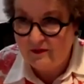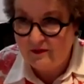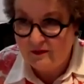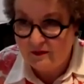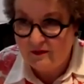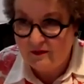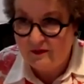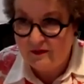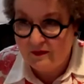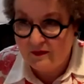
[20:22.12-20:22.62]

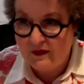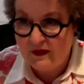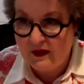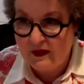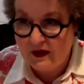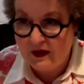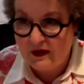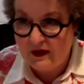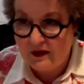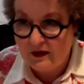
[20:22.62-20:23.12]

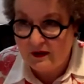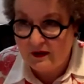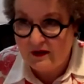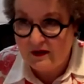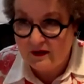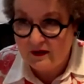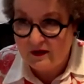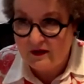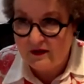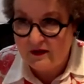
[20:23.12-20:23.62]

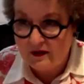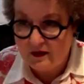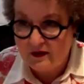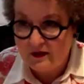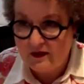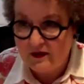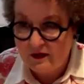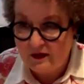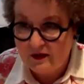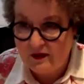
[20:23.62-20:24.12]

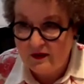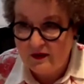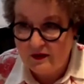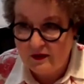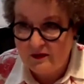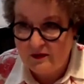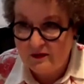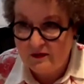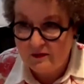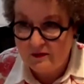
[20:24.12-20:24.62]

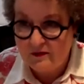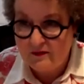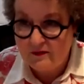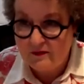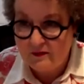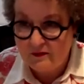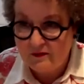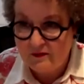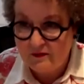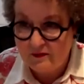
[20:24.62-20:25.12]

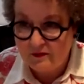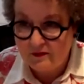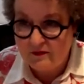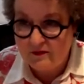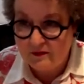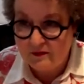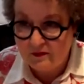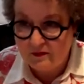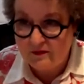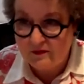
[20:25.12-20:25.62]

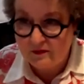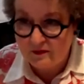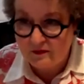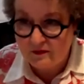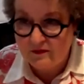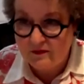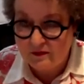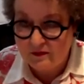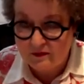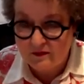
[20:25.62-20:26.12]

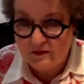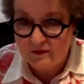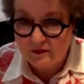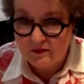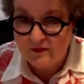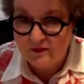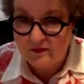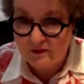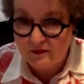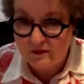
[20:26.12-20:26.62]

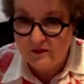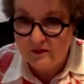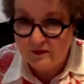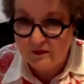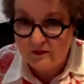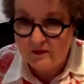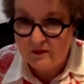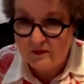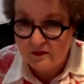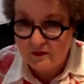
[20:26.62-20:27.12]

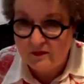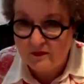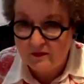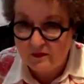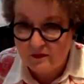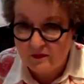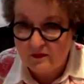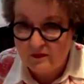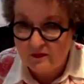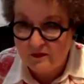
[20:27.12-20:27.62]

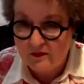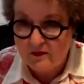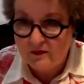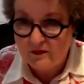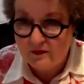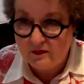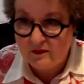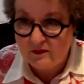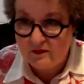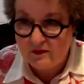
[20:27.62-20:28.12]

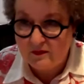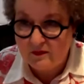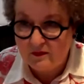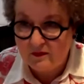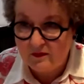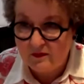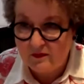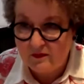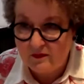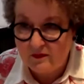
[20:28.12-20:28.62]

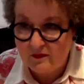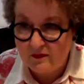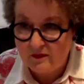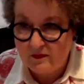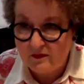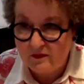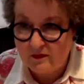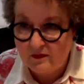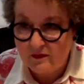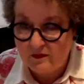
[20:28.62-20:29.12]

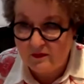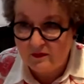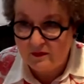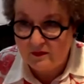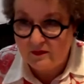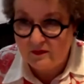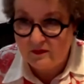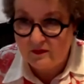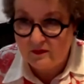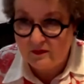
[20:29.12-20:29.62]

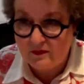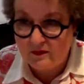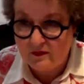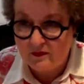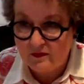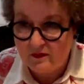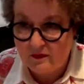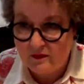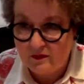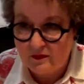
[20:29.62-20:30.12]
This person isn't speaking.